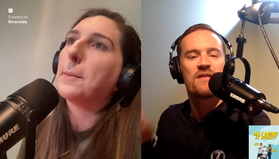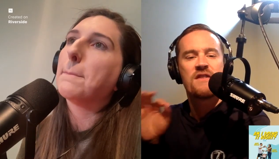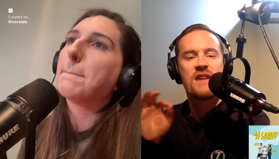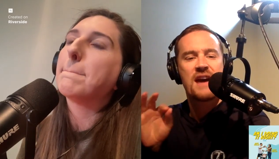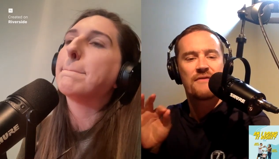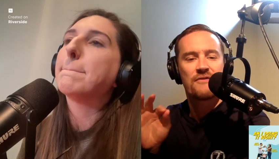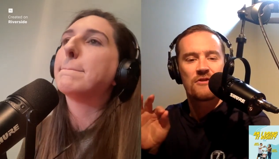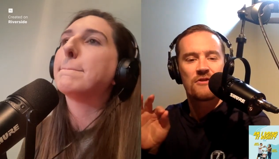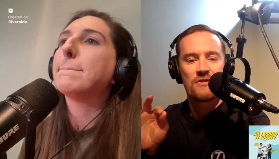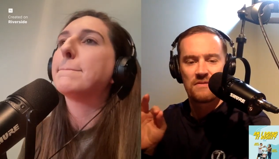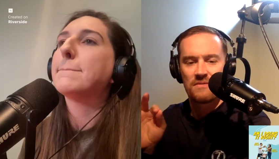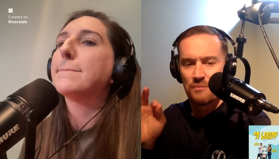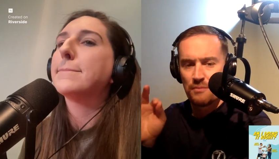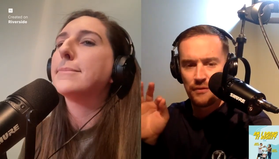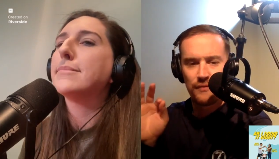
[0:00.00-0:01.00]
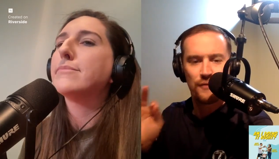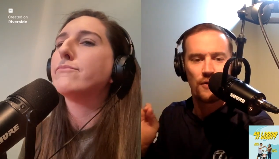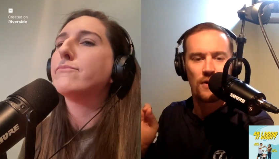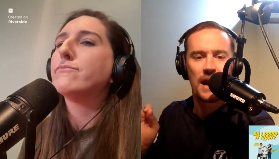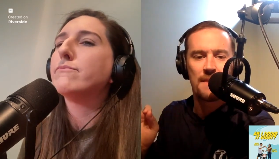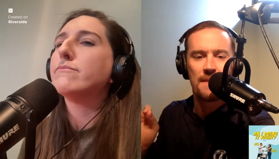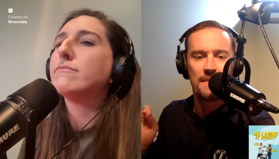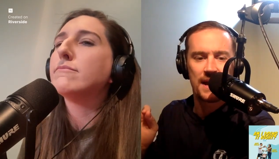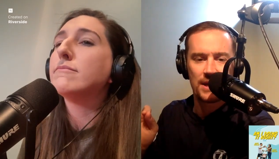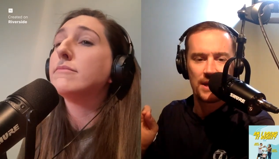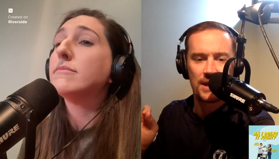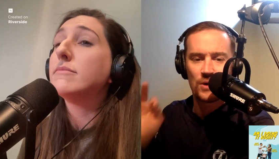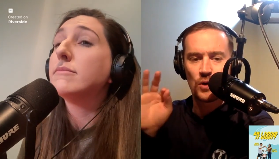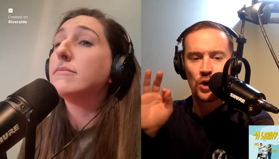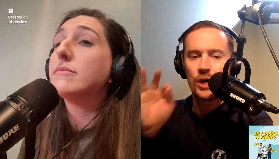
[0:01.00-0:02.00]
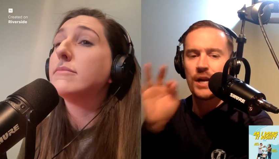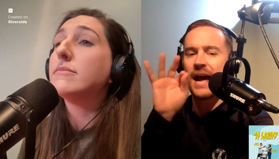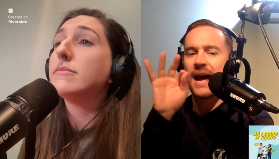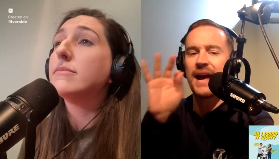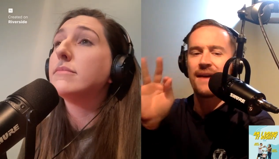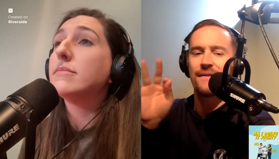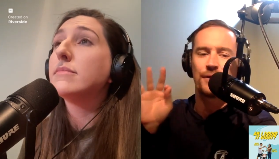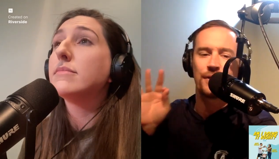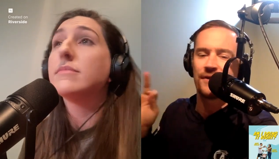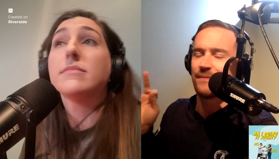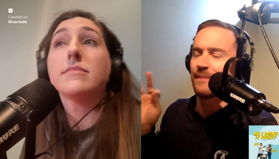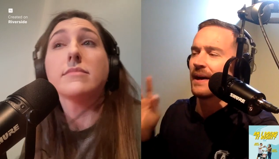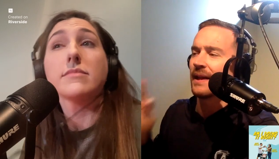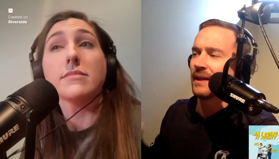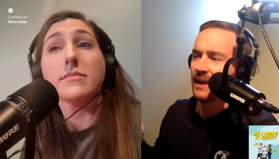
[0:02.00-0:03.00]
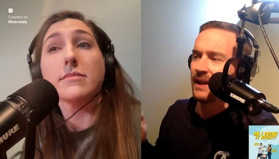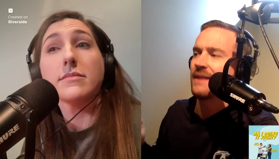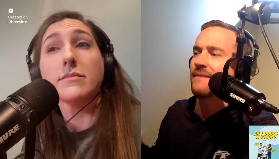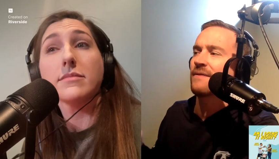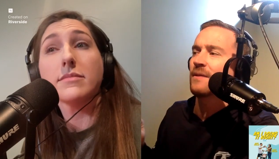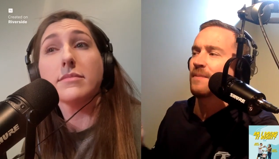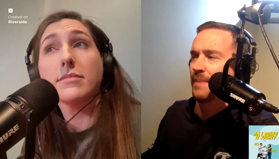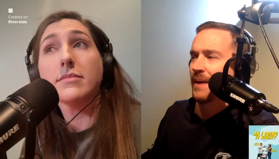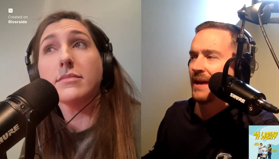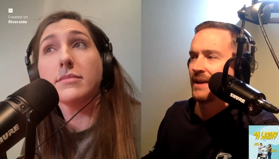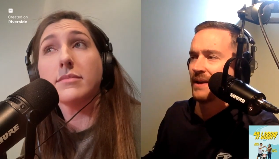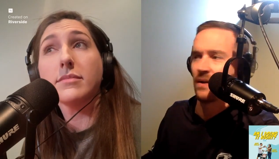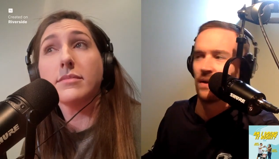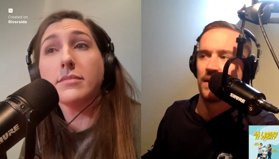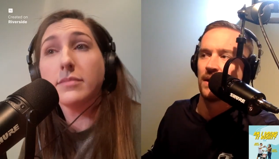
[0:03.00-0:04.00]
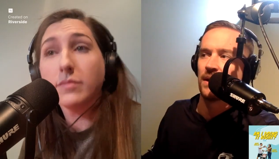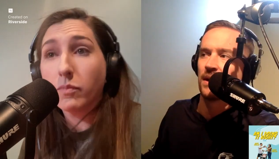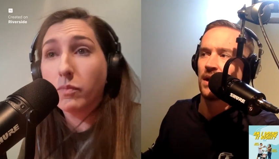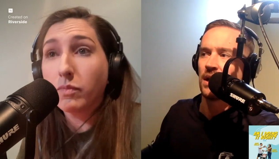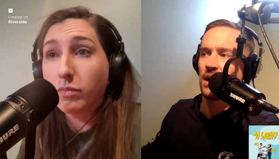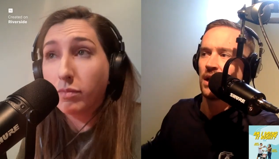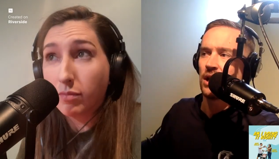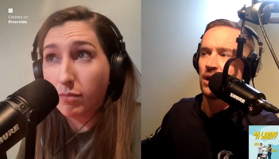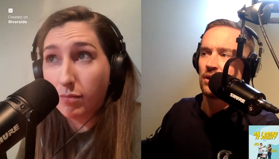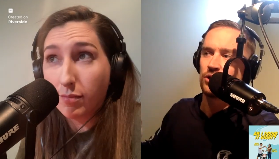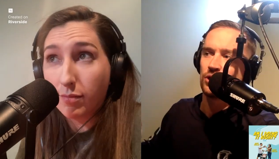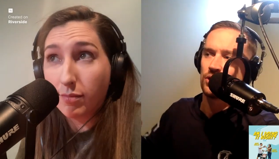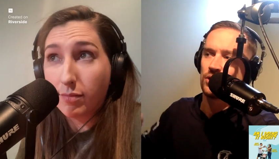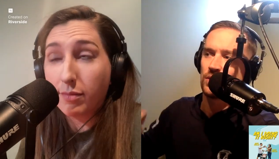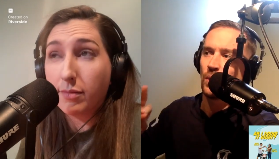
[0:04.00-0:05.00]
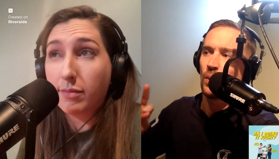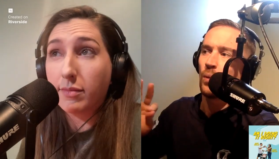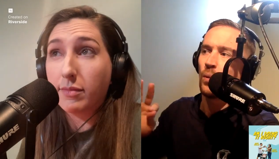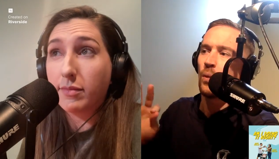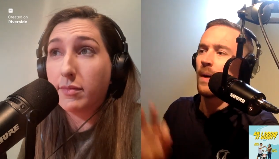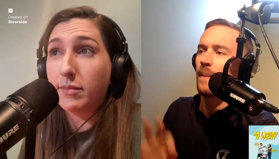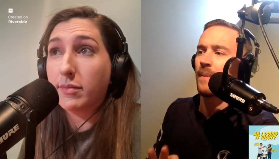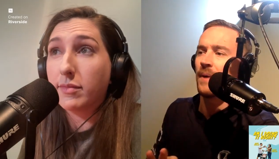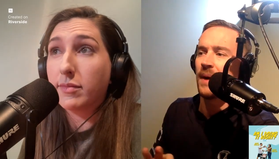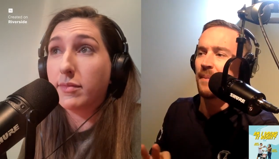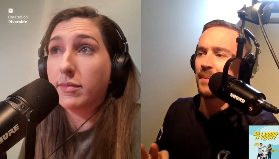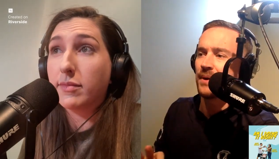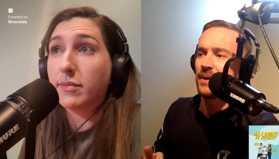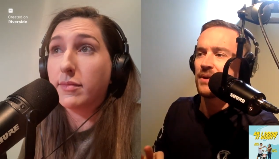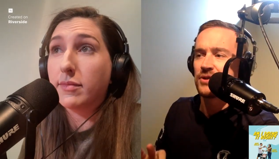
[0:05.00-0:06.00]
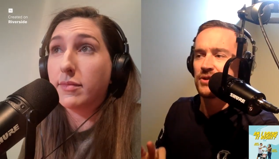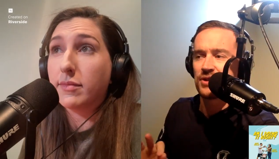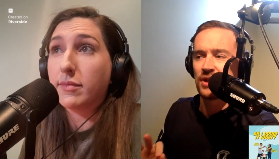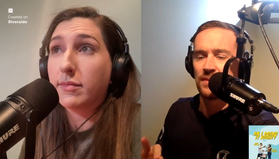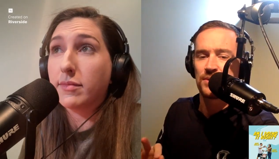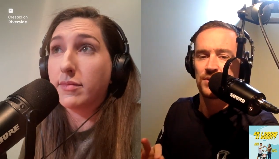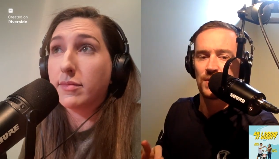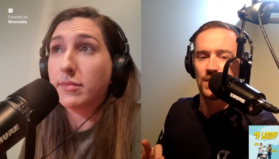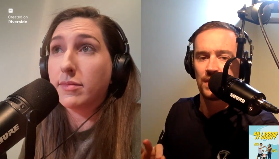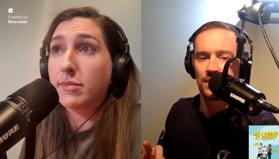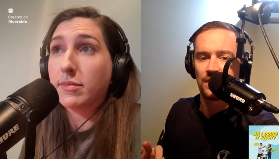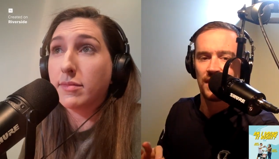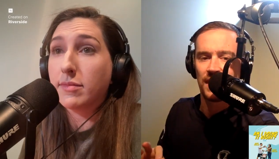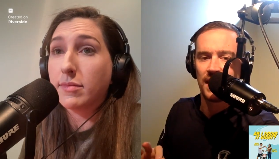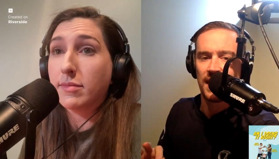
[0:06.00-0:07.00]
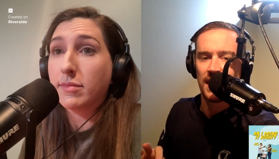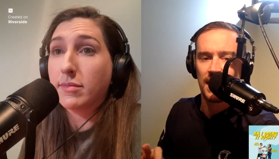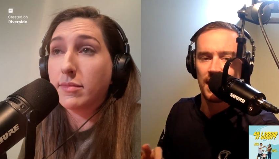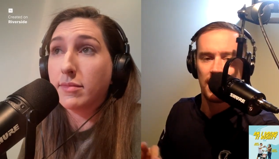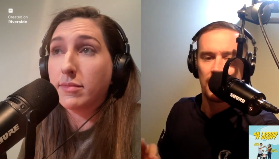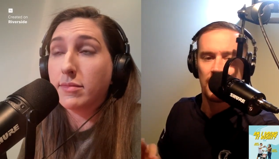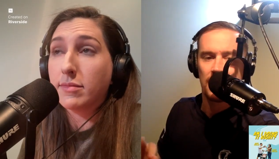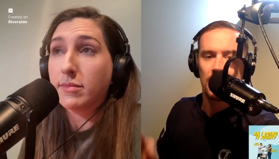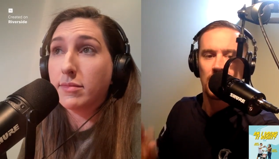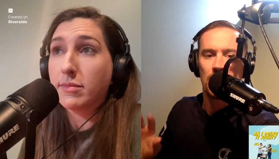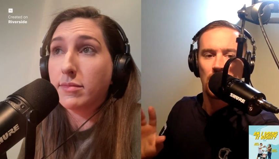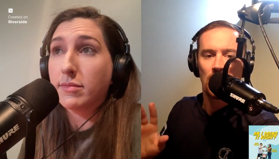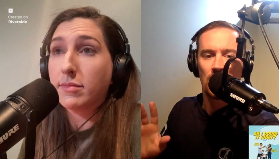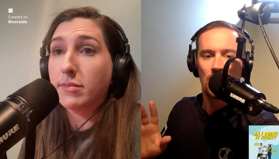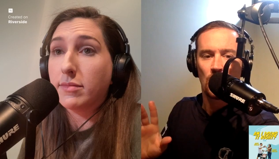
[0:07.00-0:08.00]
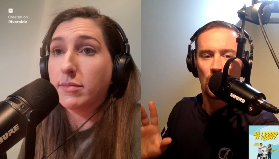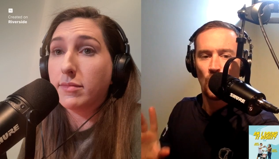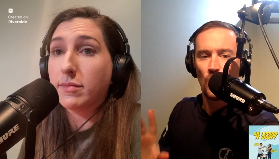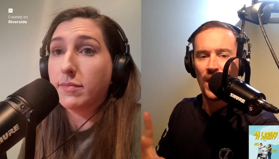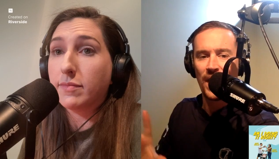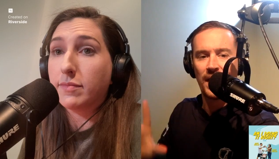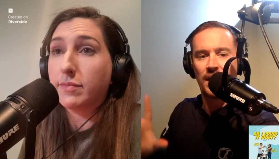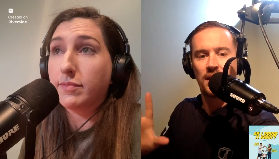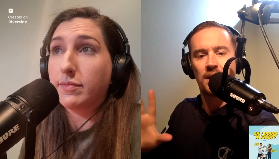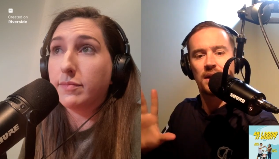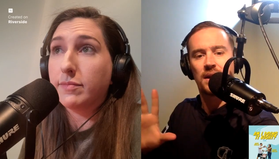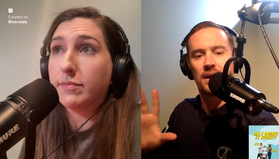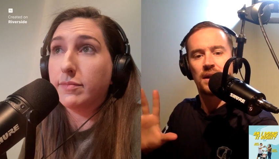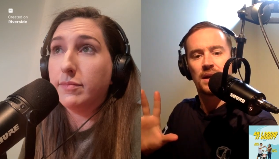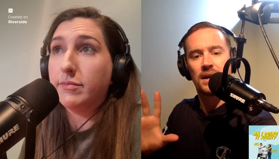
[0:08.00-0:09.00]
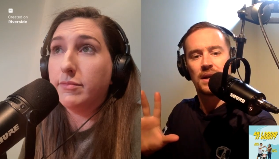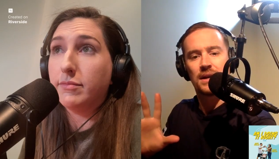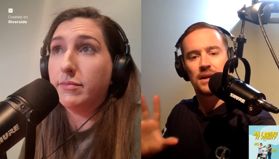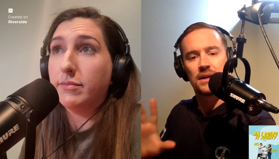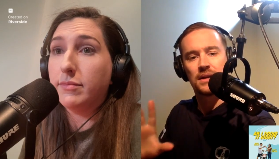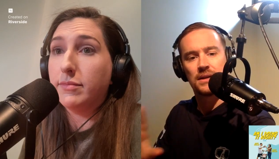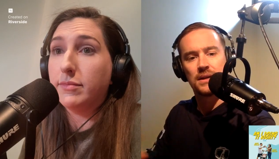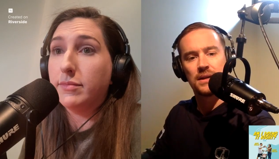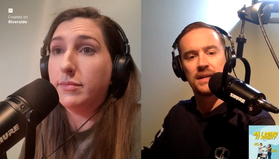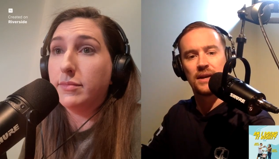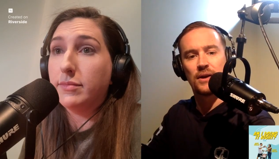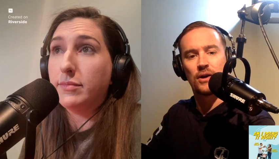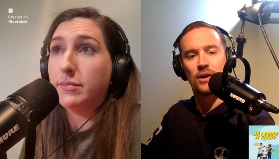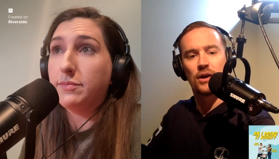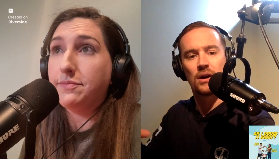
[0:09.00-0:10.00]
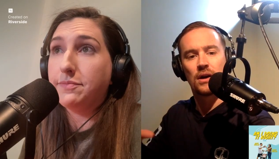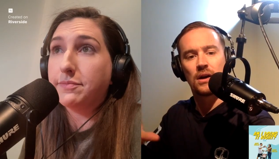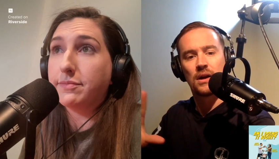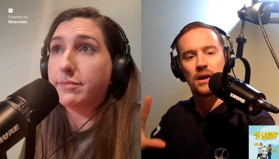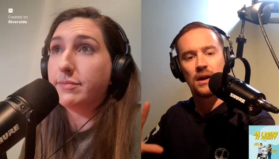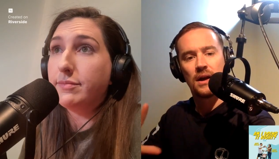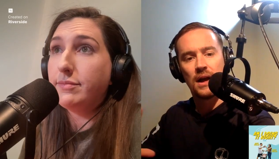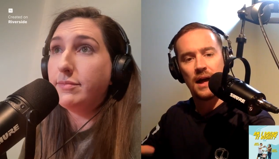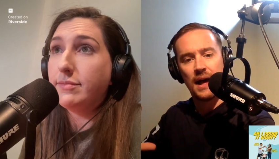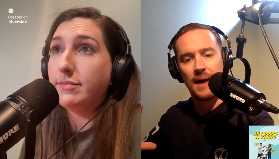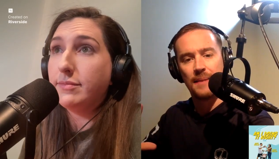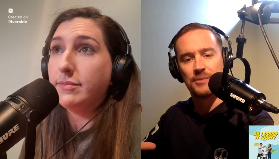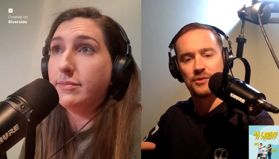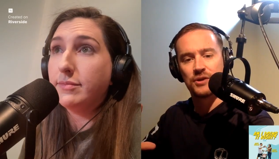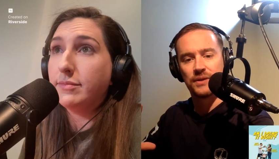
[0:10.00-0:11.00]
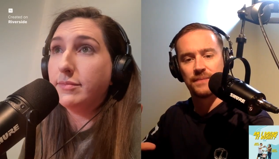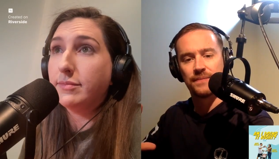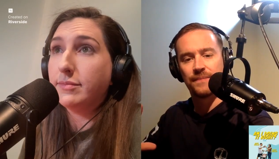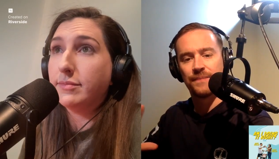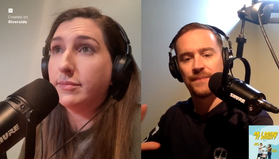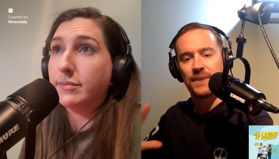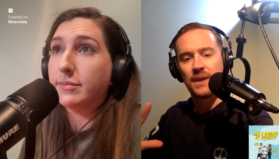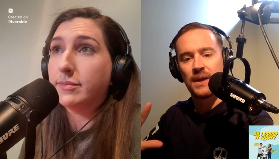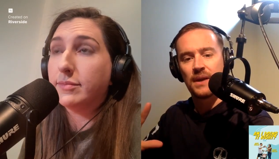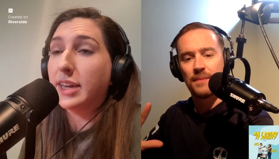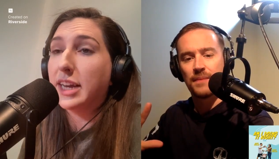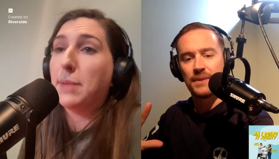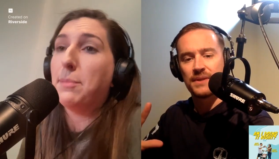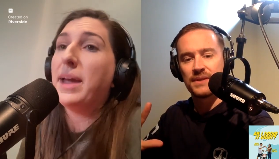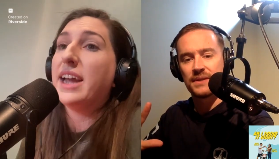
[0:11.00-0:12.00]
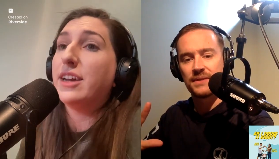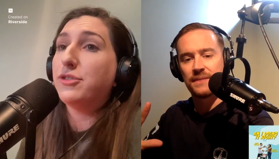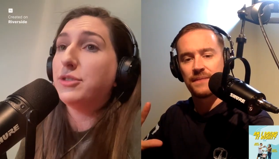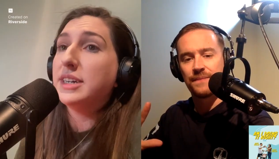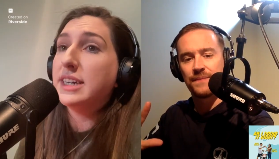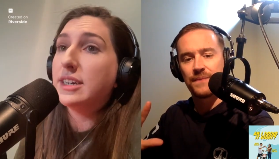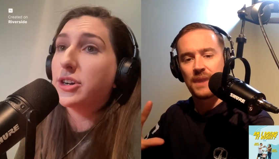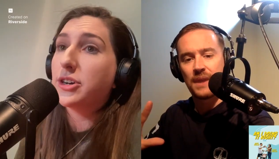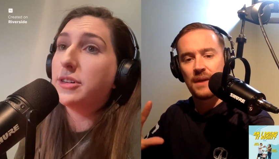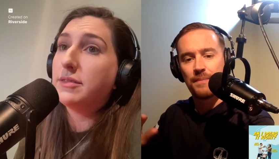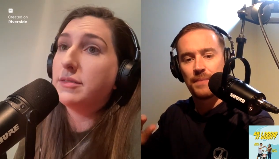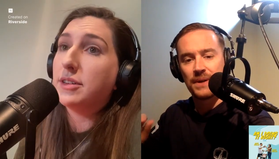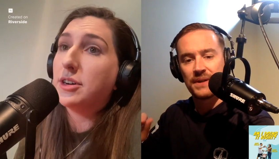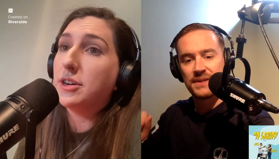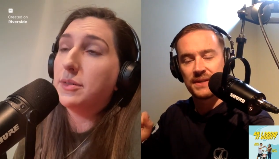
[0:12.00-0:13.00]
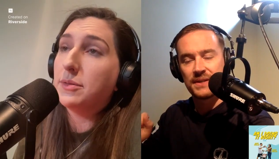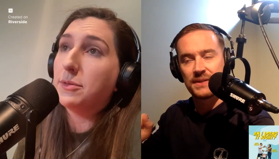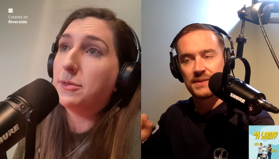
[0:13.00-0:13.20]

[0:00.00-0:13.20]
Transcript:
Speaker 1: never before I met you, could I ever, if my life depended on it, just whip up some sort of a quick dinner option? Like but, a
Speaker 2: pantry dinner?
Speaker 1: But since